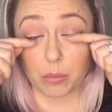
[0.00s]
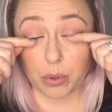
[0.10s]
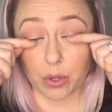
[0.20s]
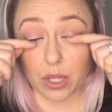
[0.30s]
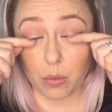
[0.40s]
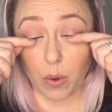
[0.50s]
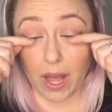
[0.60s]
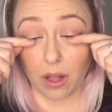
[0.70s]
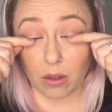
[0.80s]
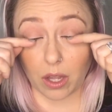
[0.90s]
pretty
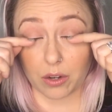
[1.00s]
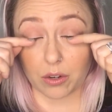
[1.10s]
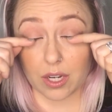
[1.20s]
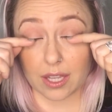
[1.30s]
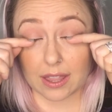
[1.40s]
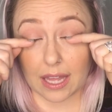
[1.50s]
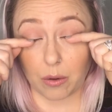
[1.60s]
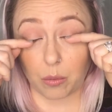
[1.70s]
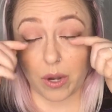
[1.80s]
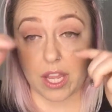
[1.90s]
well underneath
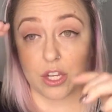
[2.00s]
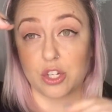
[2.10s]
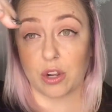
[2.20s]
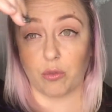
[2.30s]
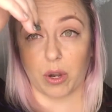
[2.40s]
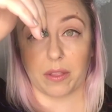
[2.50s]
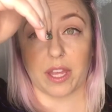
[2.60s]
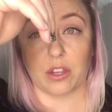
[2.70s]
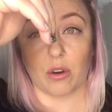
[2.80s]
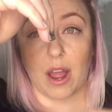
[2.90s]
that ridge of where
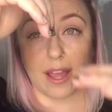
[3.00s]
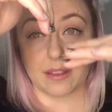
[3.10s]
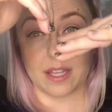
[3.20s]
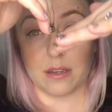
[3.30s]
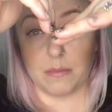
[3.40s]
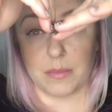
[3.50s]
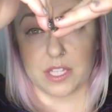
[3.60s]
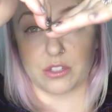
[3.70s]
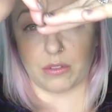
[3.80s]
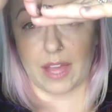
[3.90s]
like your eyelid
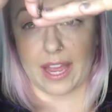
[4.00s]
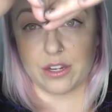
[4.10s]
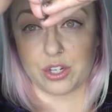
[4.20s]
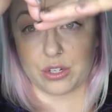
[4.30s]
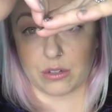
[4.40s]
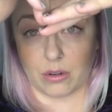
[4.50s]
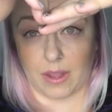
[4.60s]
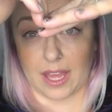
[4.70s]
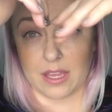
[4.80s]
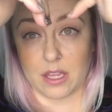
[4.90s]
meets your lash,
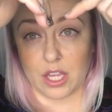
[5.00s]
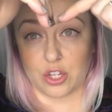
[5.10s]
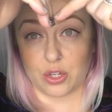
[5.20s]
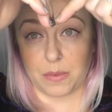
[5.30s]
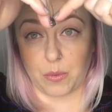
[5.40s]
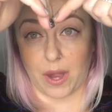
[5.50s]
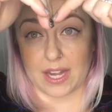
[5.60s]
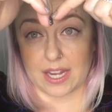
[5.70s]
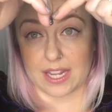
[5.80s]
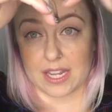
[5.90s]
okay? It should be
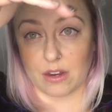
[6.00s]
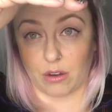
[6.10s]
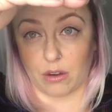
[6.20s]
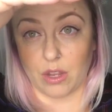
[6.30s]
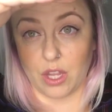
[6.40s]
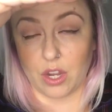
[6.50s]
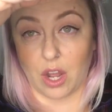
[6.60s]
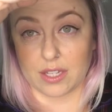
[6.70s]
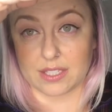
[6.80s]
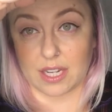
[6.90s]
right in here,
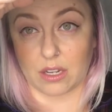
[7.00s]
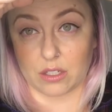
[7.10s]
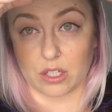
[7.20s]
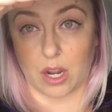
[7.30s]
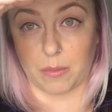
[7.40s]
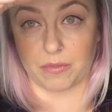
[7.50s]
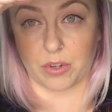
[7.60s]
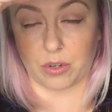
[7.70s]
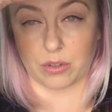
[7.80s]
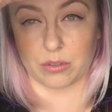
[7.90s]
not sitting on top of
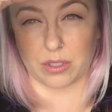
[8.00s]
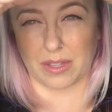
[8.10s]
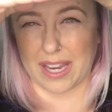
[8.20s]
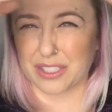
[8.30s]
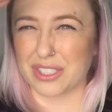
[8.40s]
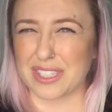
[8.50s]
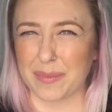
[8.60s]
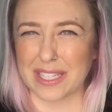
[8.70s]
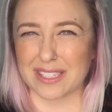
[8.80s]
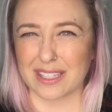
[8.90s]
your lash. Does that
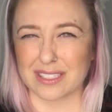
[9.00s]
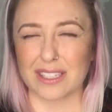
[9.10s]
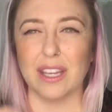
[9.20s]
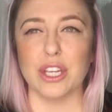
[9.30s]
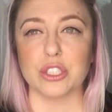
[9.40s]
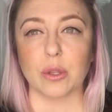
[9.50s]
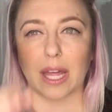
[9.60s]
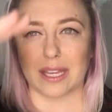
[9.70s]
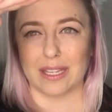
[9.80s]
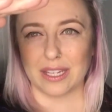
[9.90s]
make sense? So
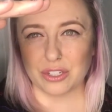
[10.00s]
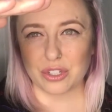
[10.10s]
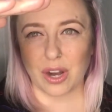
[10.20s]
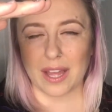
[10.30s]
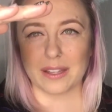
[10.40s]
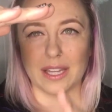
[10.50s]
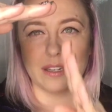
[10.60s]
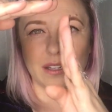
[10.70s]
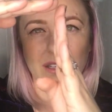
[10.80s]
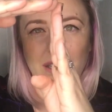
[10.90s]
like, here's your
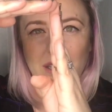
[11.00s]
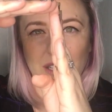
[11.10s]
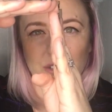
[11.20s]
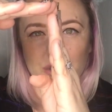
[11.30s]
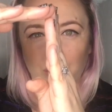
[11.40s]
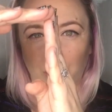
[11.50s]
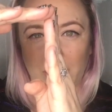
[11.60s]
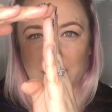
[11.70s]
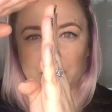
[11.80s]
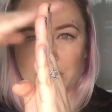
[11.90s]
eyelid, here's the
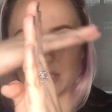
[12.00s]
ridge,